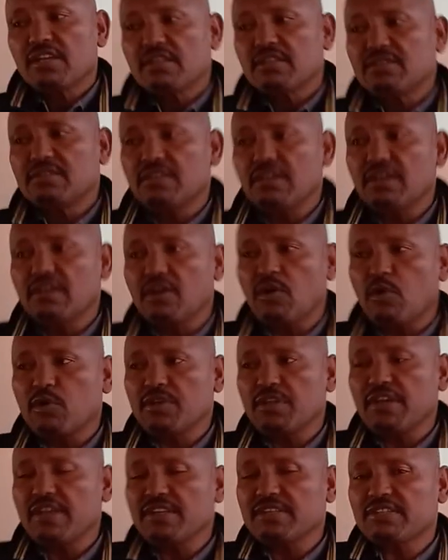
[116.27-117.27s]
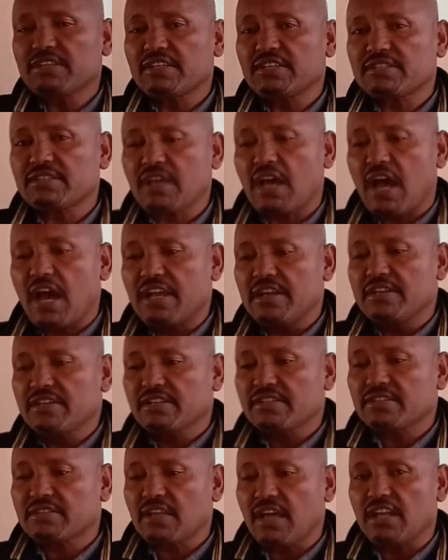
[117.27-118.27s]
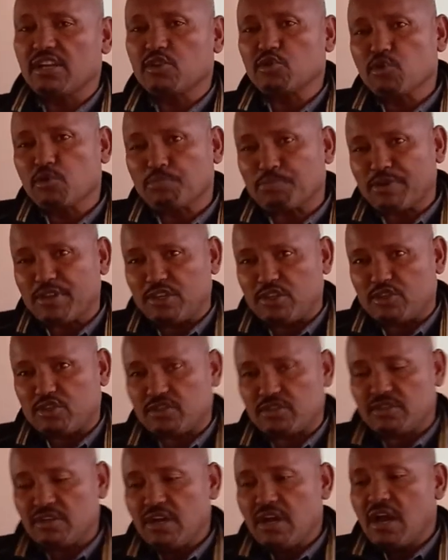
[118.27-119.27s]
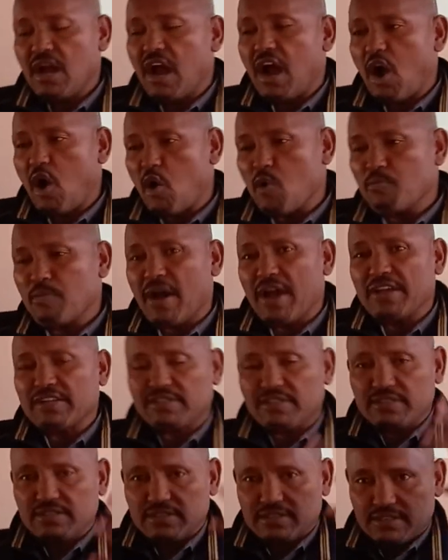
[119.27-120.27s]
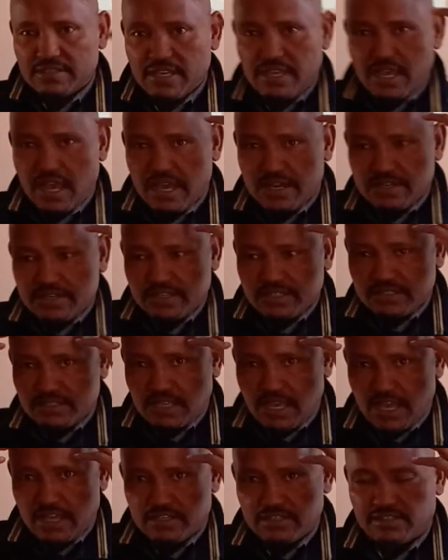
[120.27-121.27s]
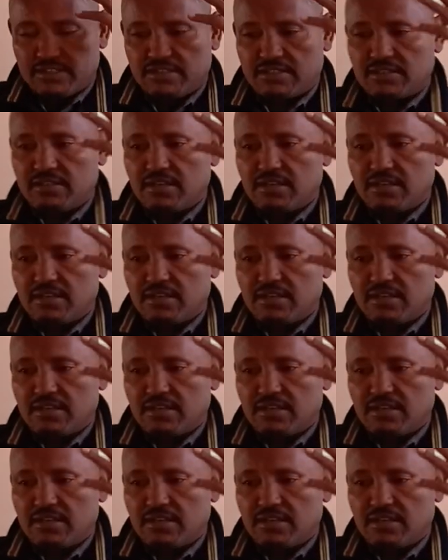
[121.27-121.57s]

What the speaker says: the audiences understand your preach, how much they understand